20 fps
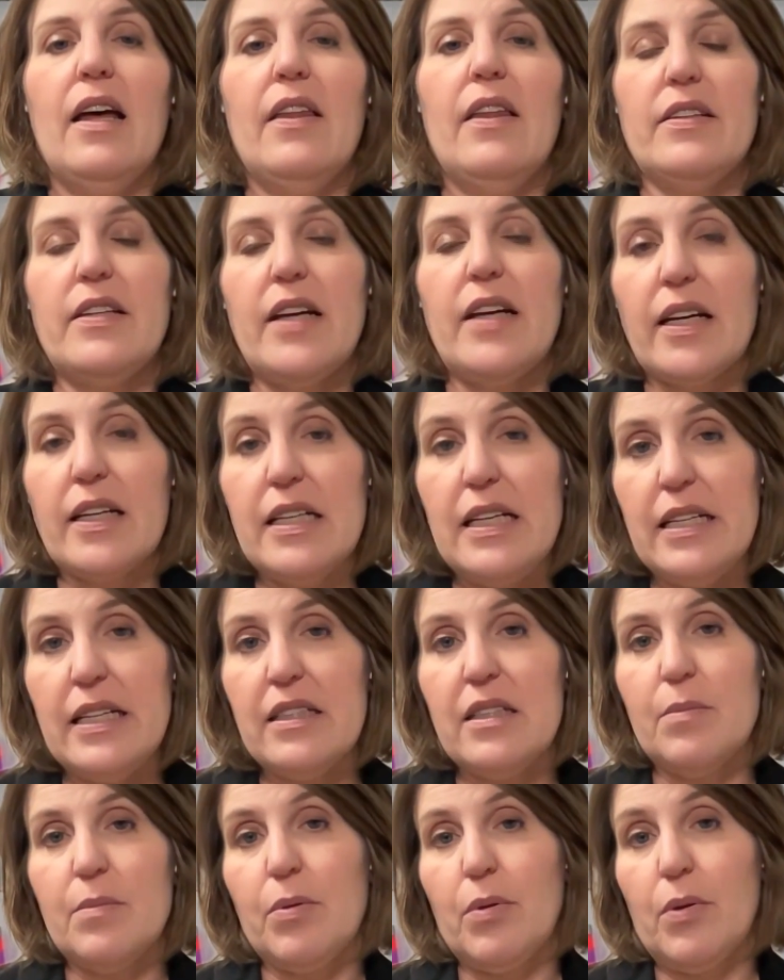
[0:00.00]
The
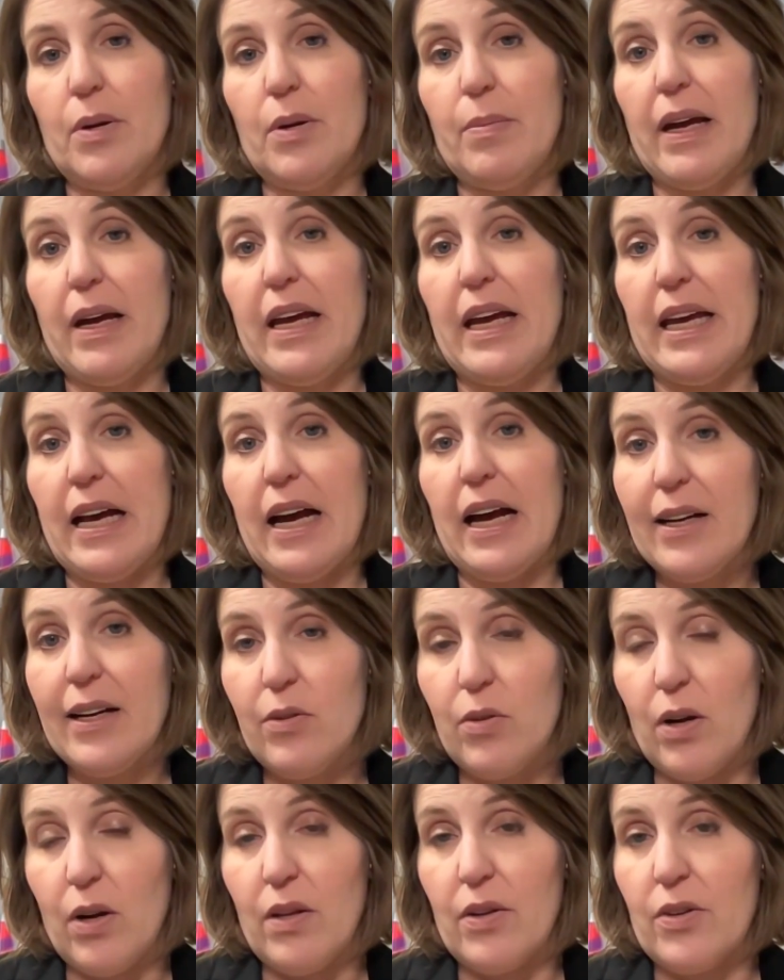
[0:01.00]
techniques deployed by AI
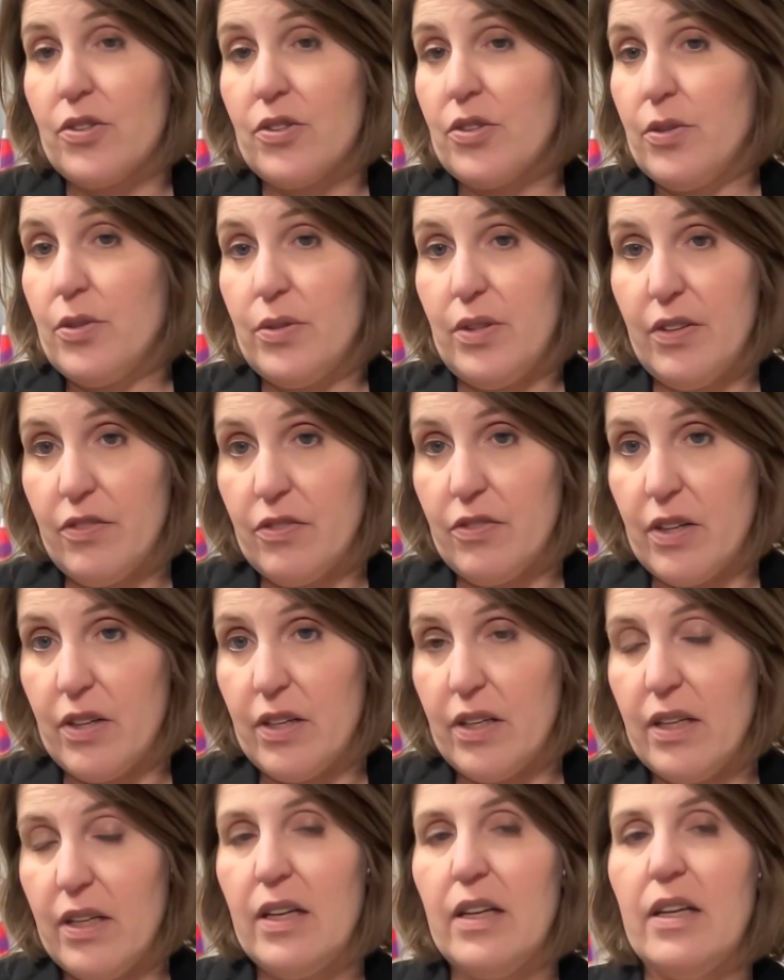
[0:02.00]
crawlers are no different.